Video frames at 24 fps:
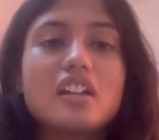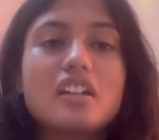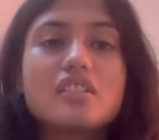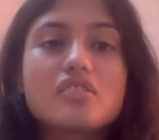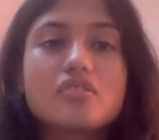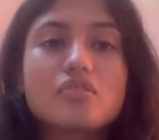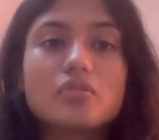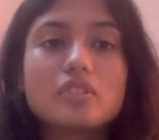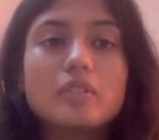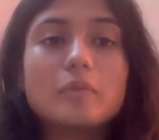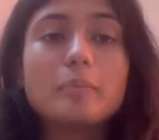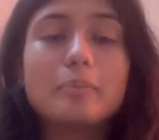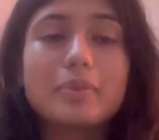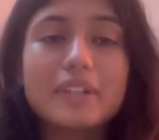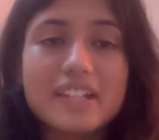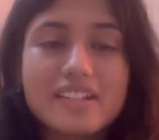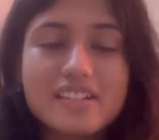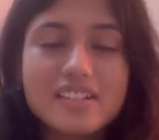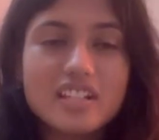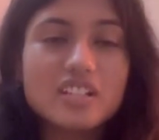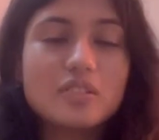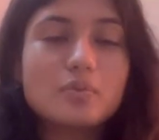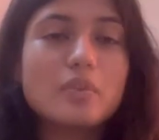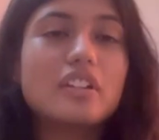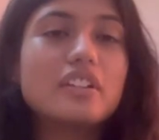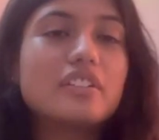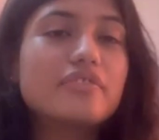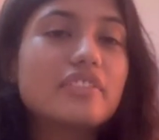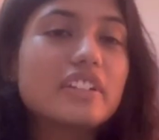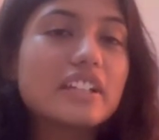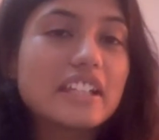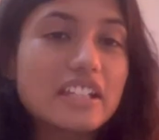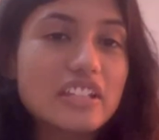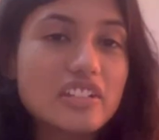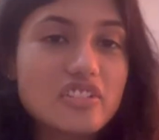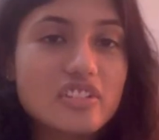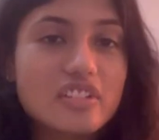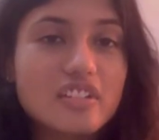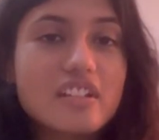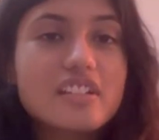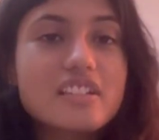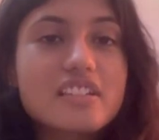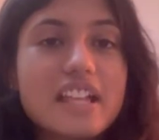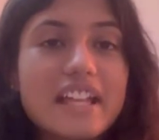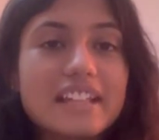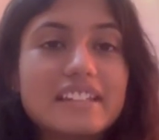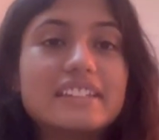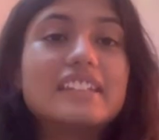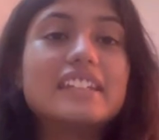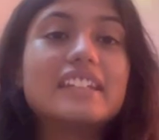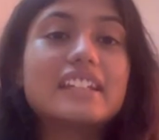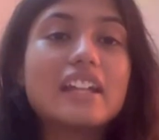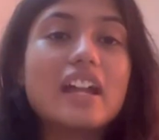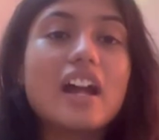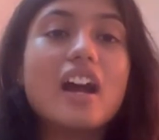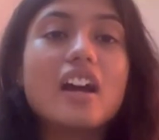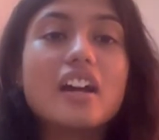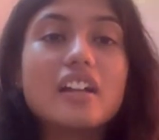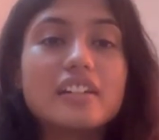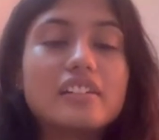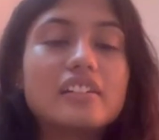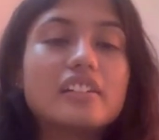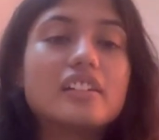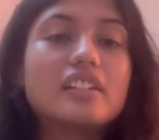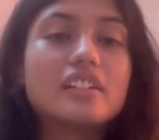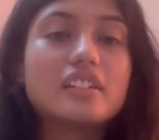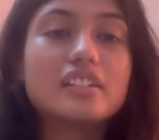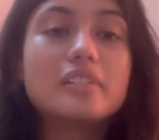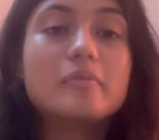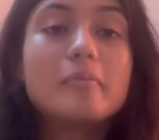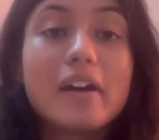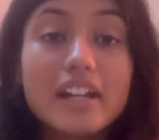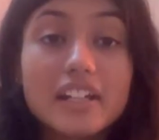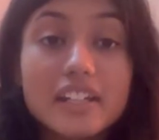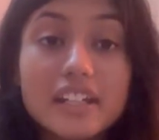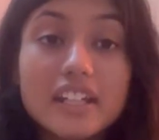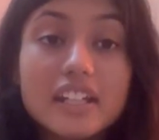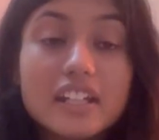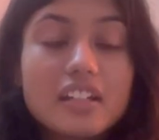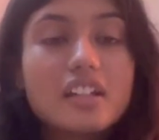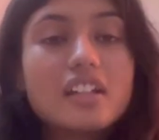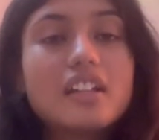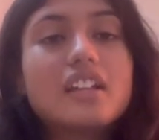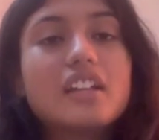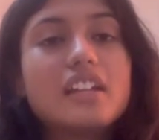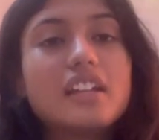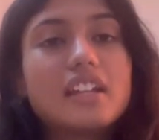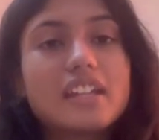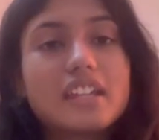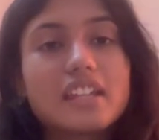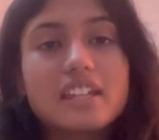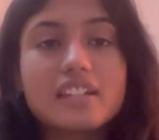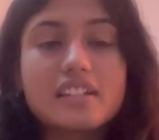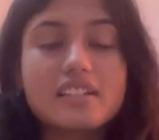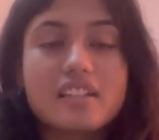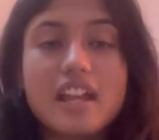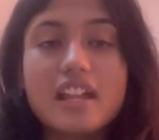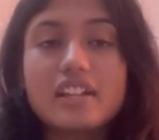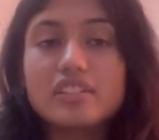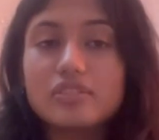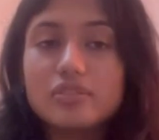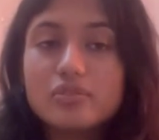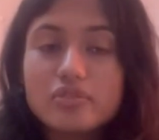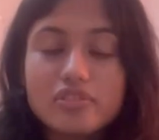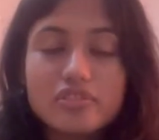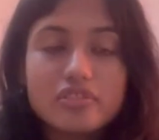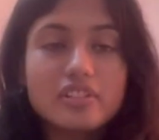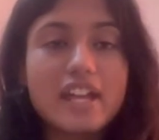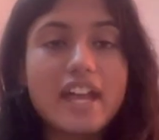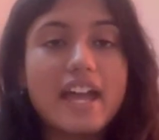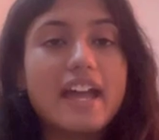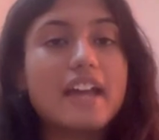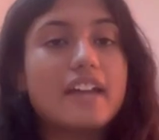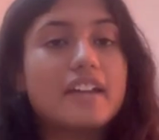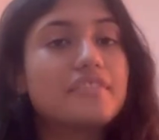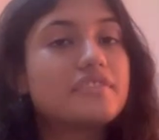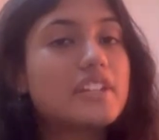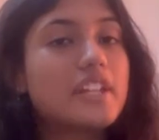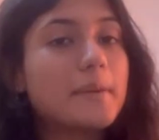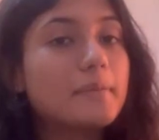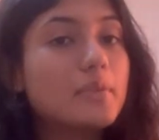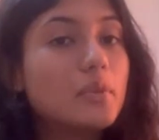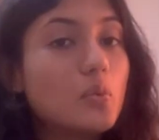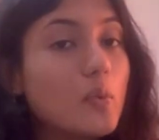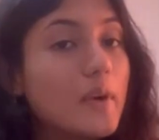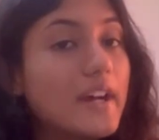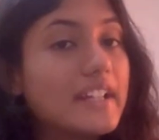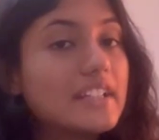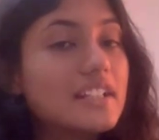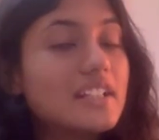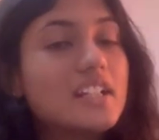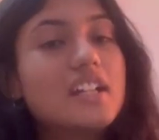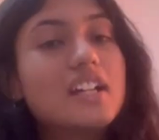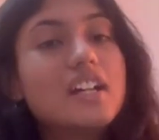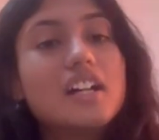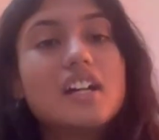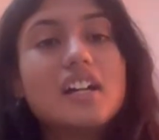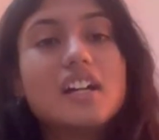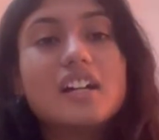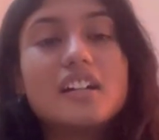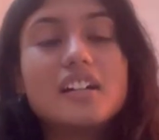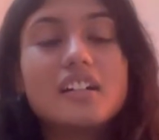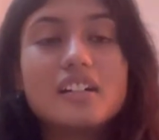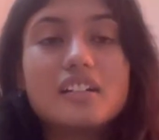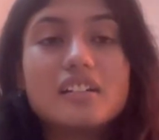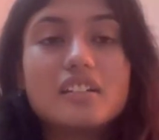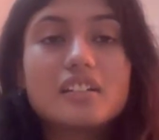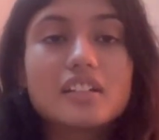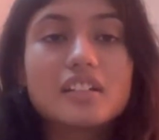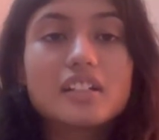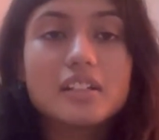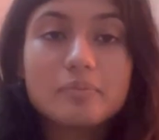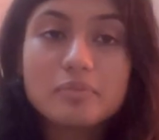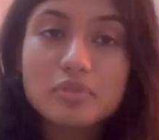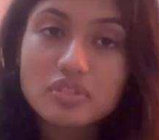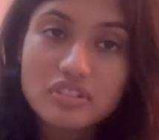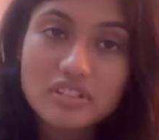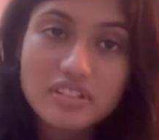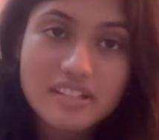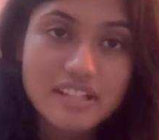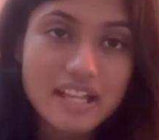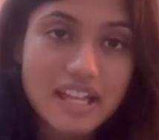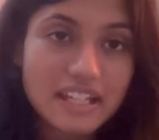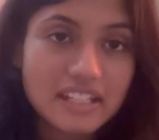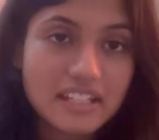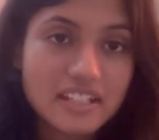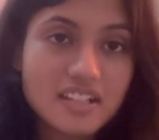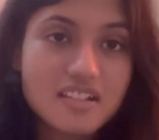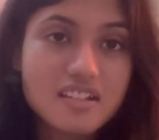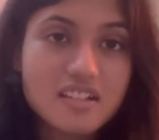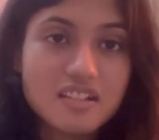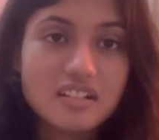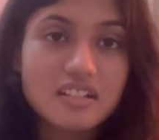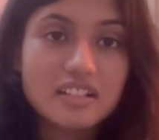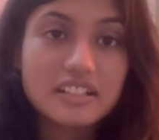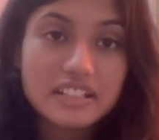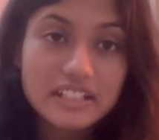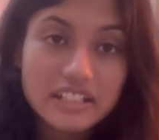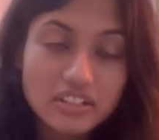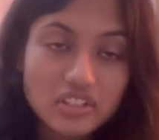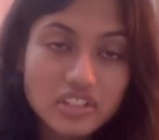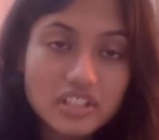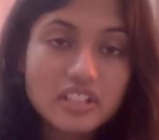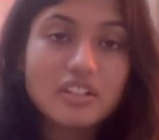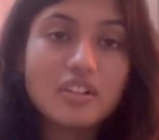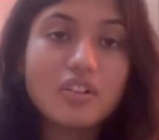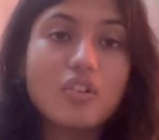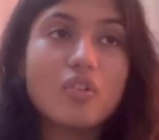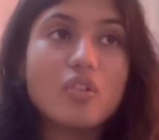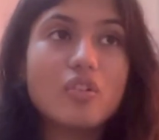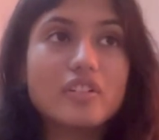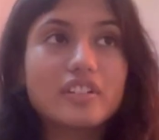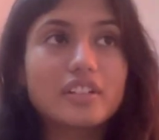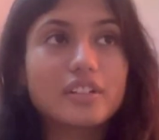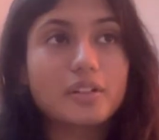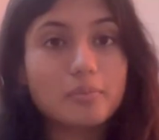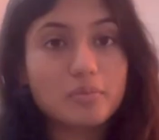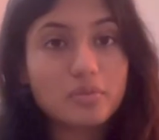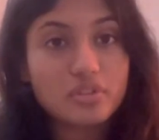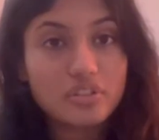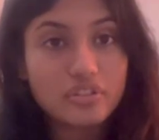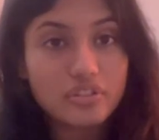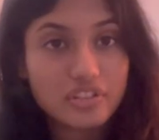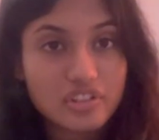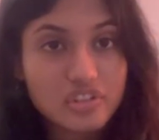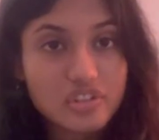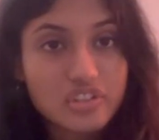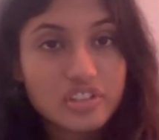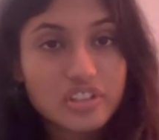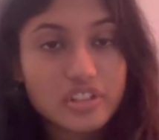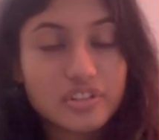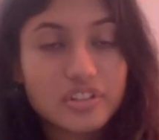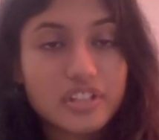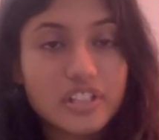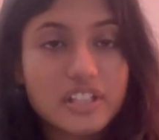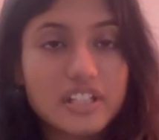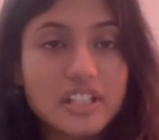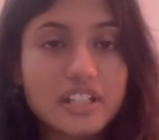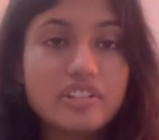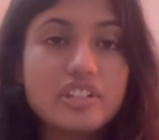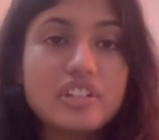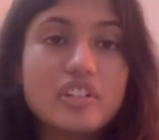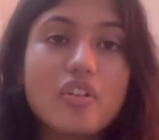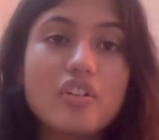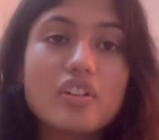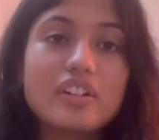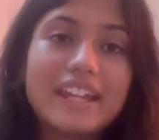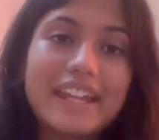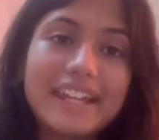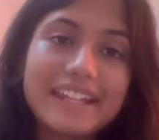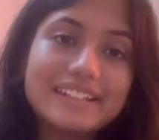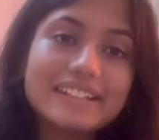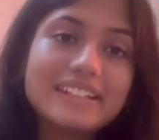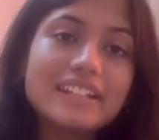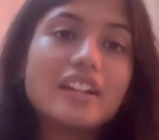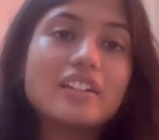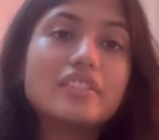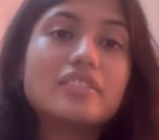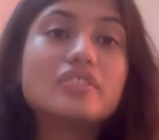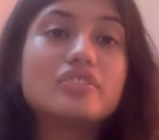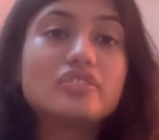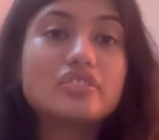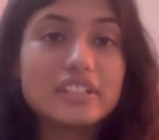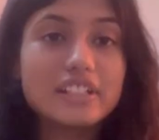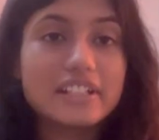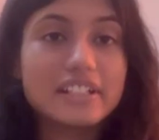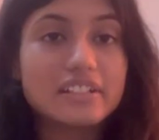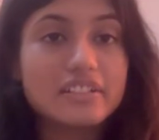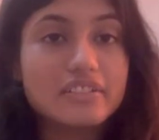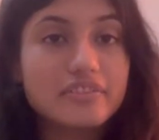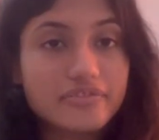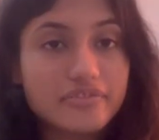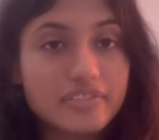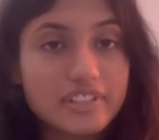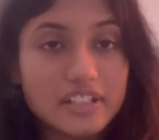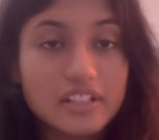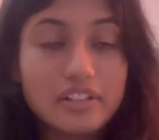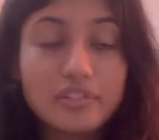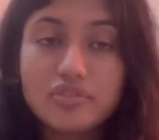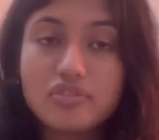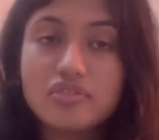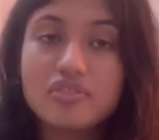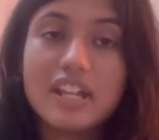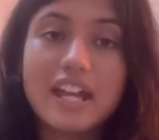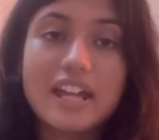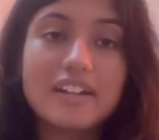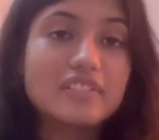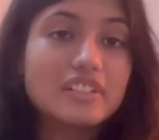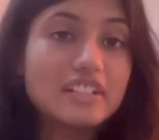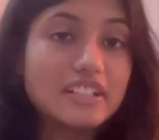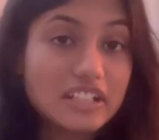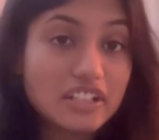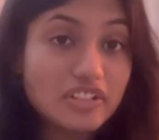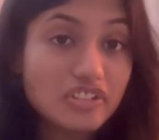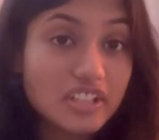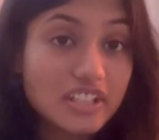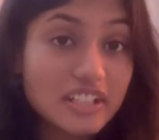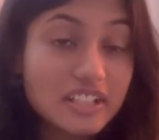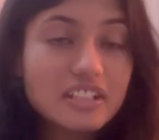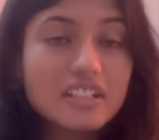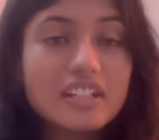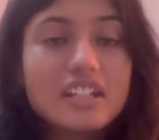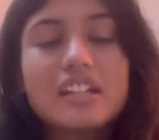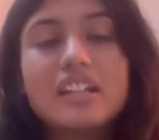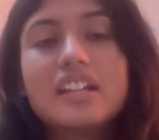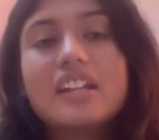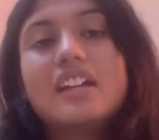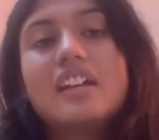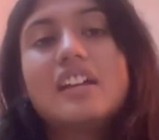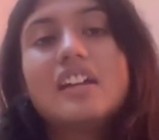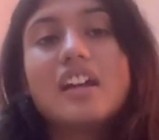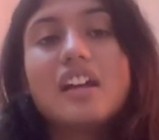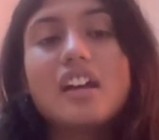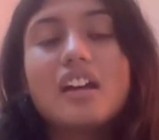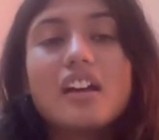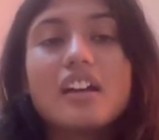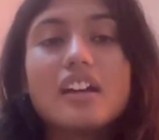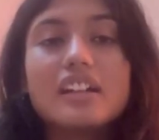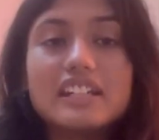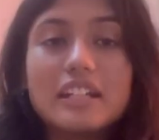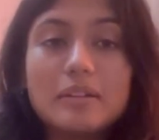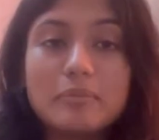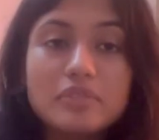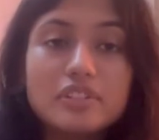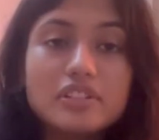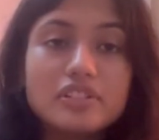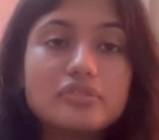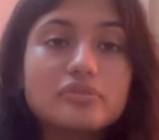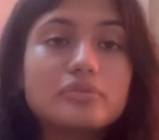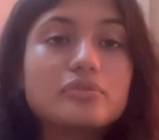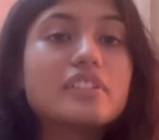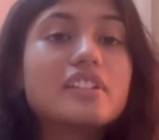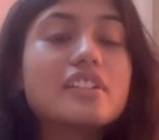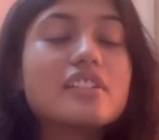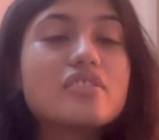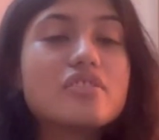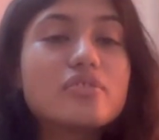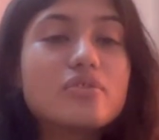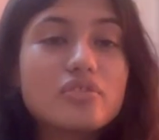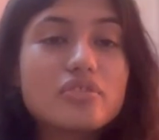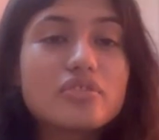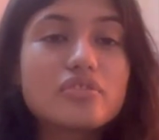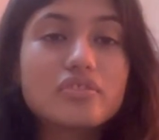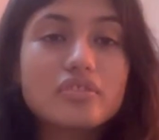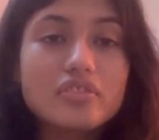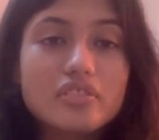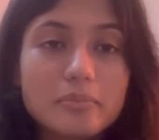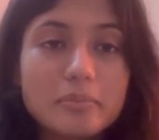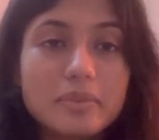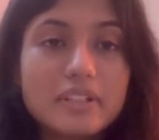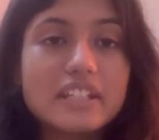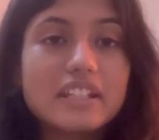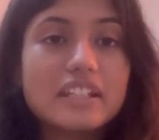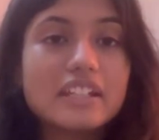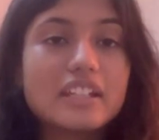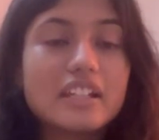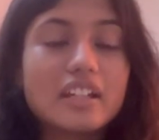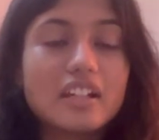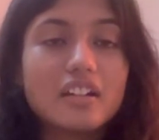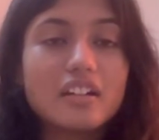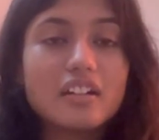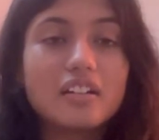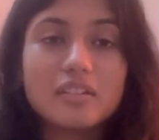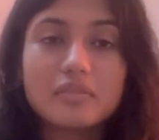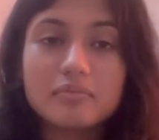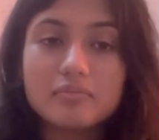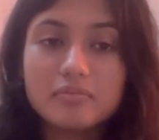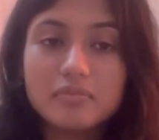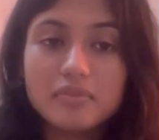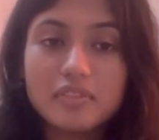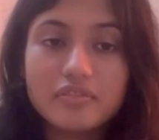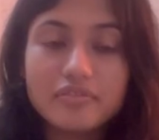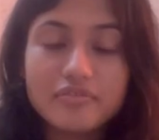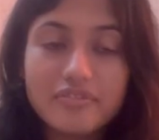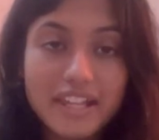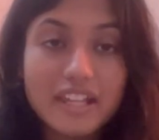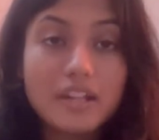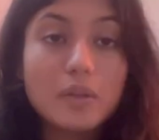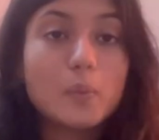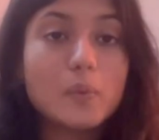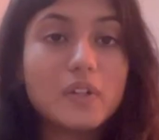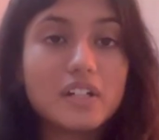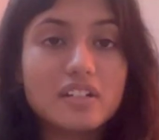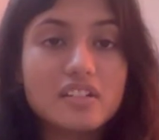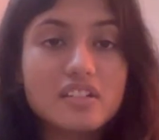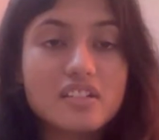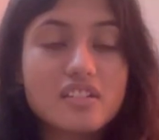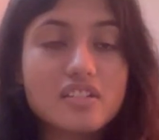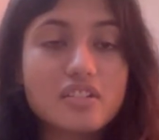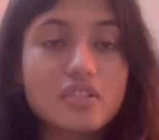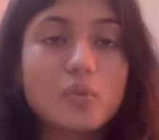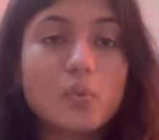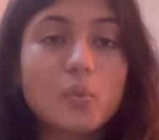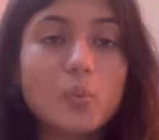So the basic qualifications that they are demanding is that you should have, number one, a computer science degree or a computer engineering degree or any other related field you should have a degree in. Number two is you should be well versed